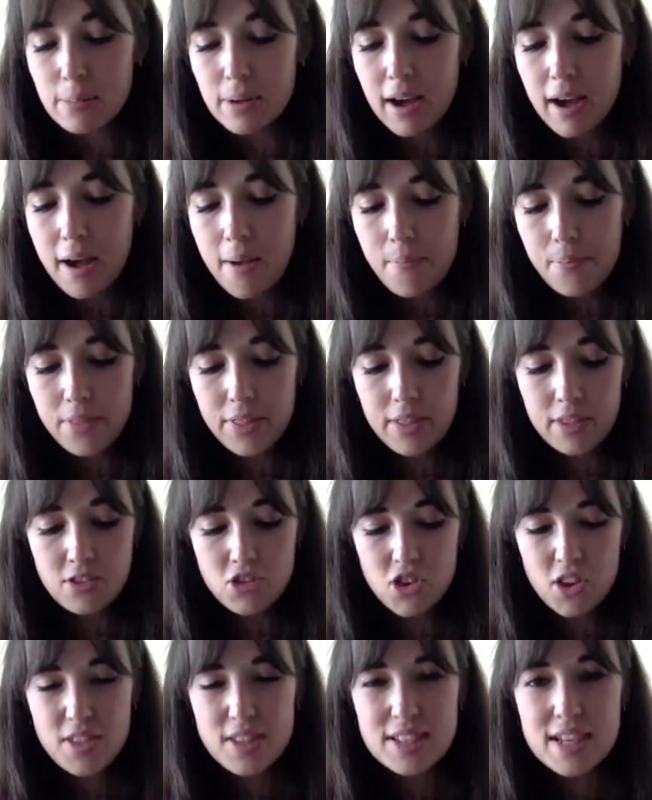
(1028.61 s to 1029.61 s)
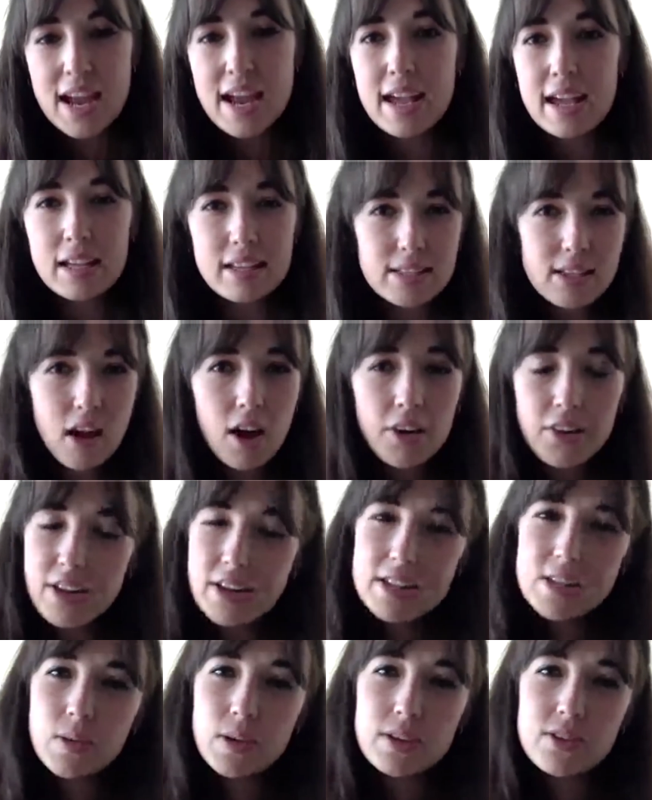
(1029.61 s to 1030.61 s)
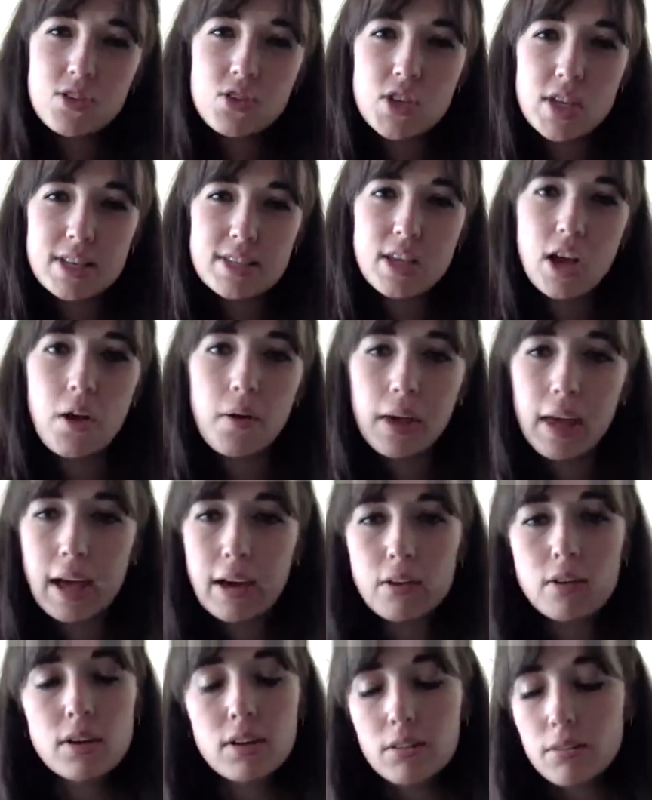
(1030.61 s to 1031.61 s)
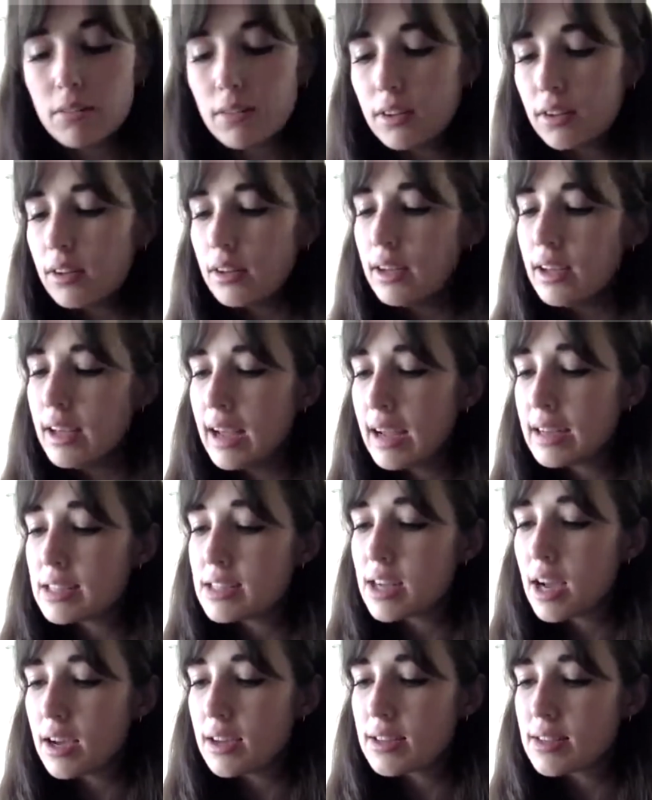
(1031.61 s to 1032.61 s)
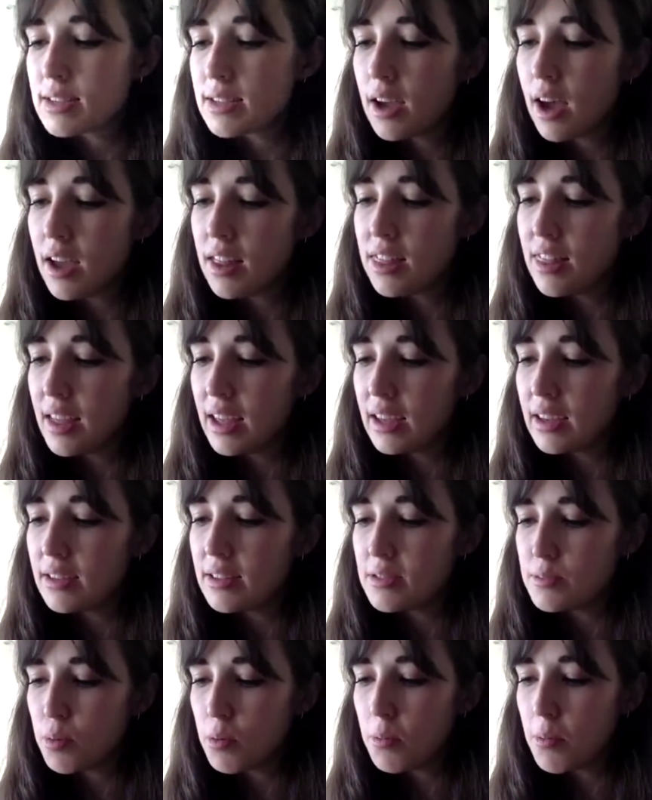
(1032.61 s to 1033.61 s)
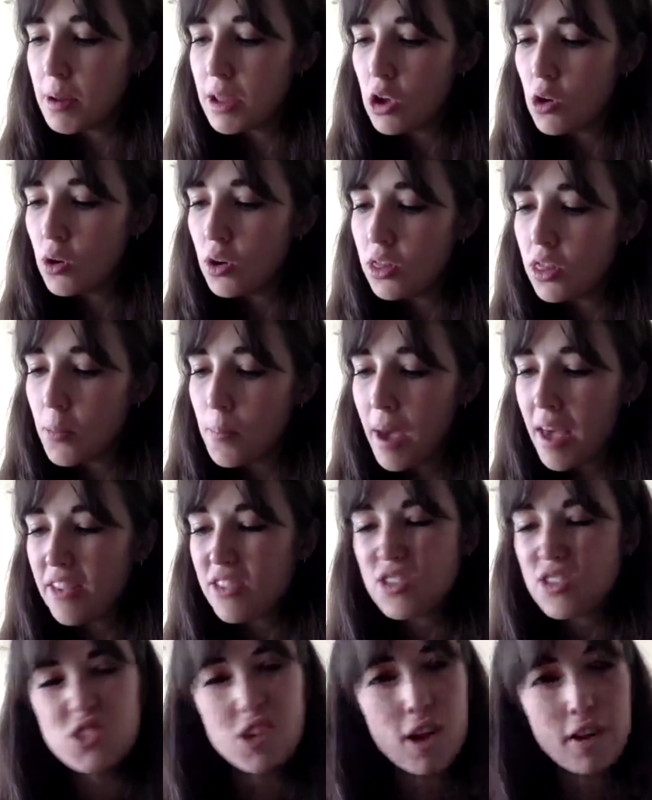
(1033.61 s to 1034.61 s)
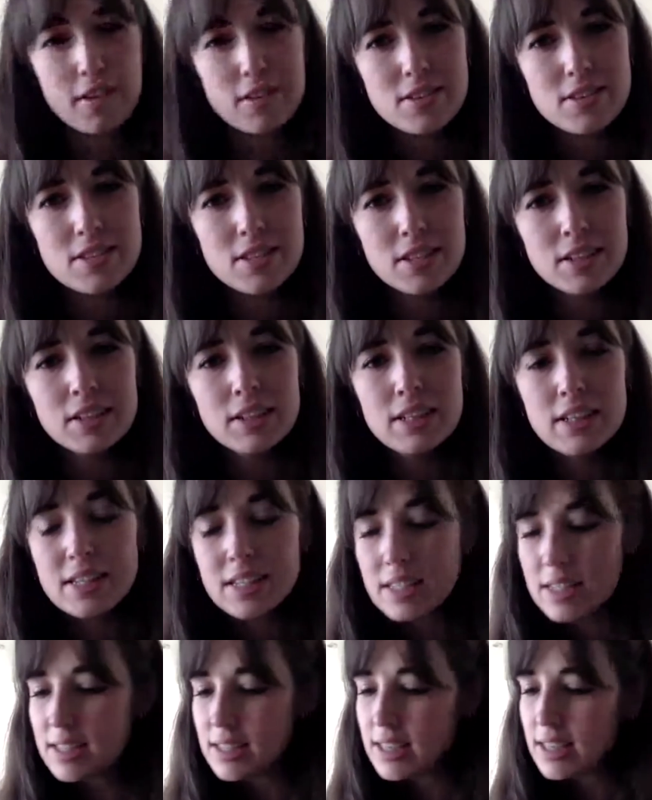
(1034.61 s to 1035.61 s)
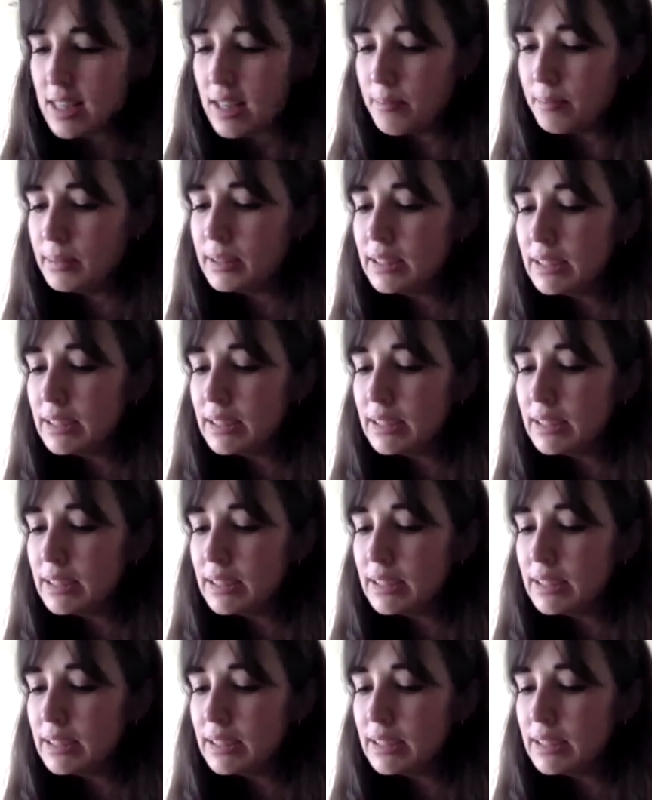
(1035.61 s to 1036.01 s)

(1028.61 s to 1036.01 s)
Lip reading: But during the day, it is harder. So I'd suggest going out at dusk. I think it's probably the best chance to see them.